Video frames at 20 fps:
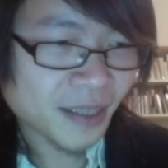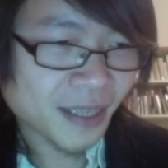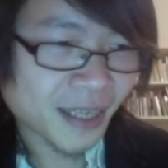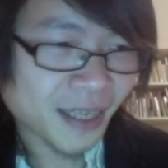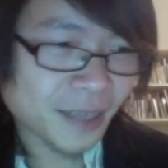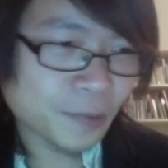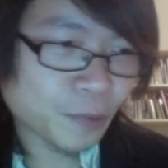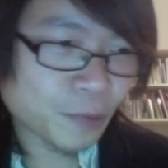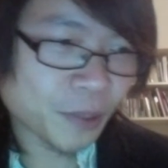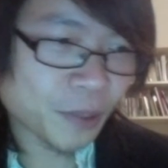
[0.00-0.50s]

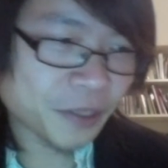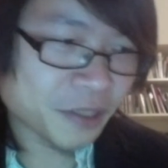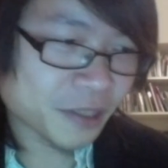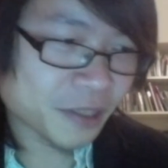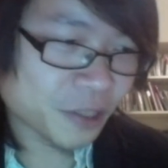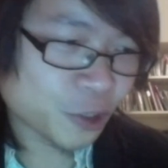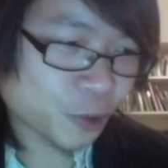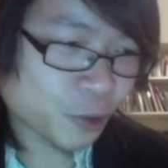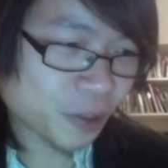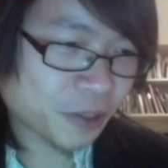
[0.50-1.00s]
And what
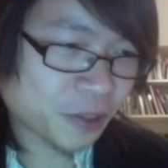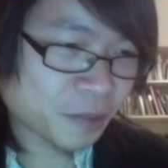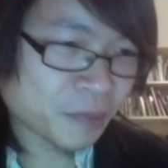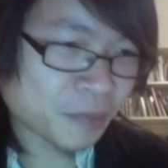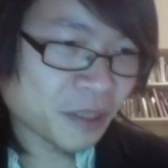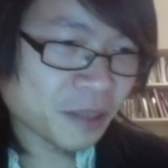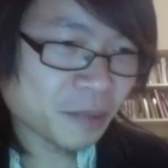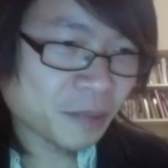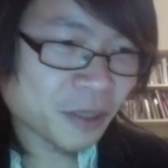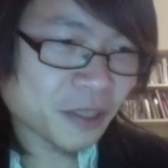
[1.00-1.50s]
struck
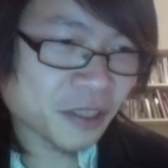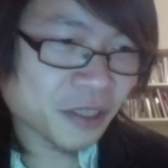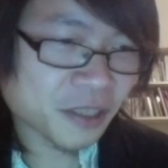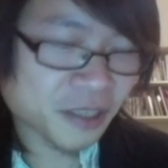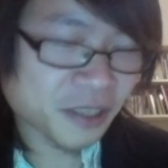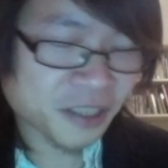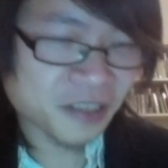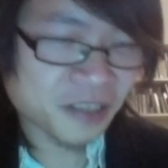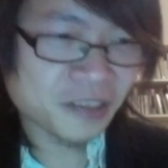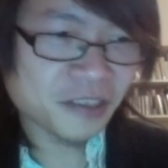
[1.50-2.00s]
me, because
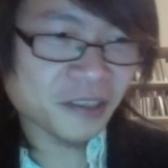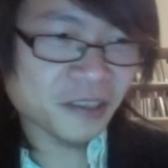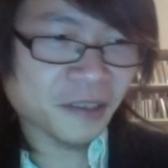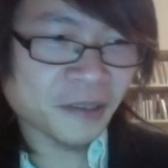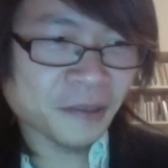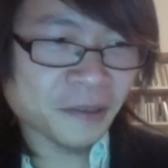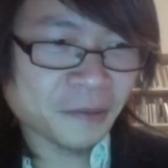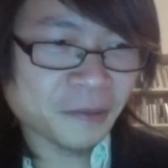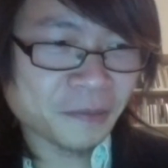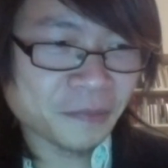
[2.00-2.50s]
since
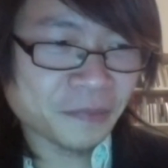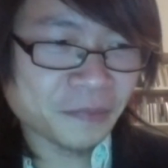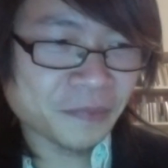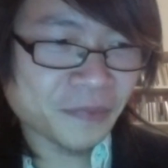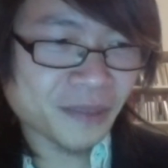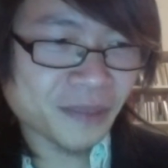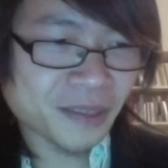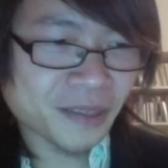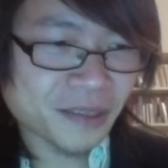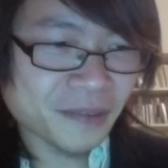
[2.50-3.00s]
um,
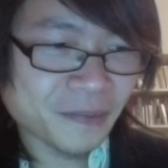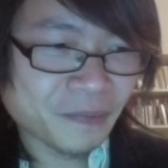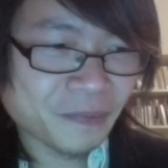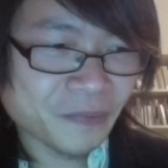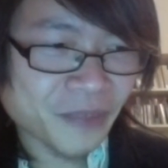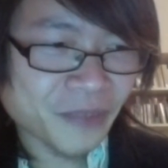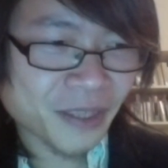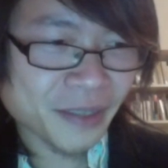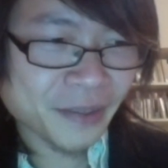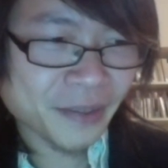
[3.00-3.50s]

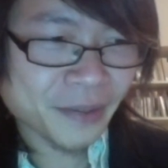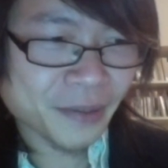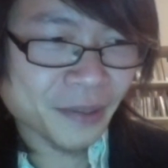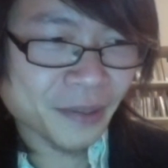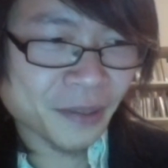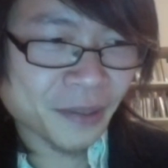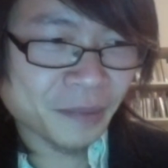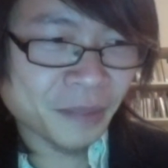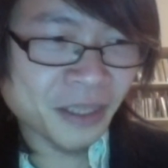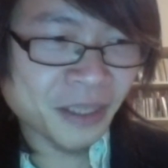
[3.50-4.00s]

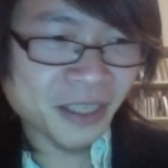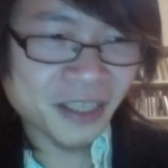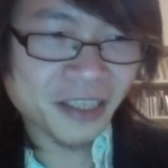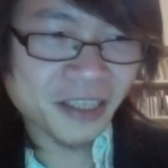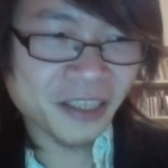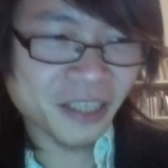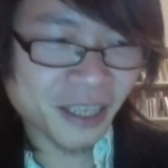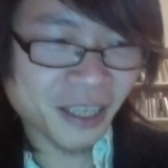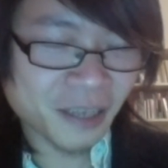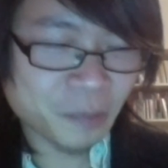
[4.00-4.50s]
many uh,
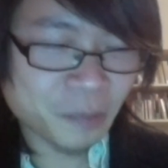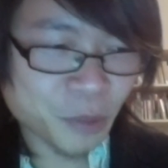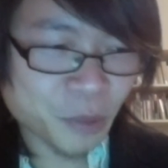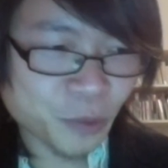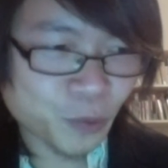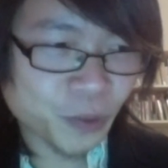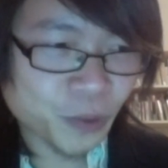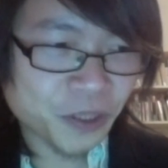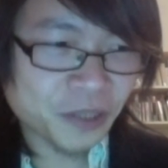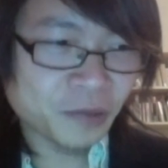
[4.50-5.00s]
years I have
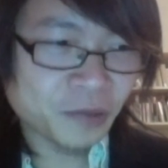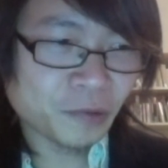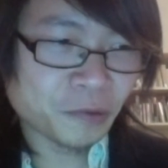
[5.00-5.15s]
been working